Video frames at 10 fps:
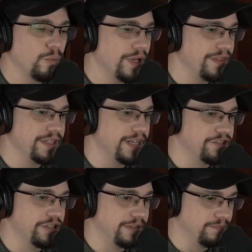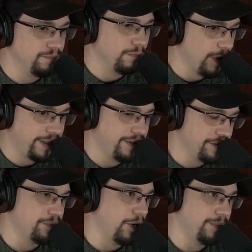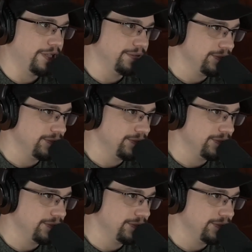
with addiction right this moment?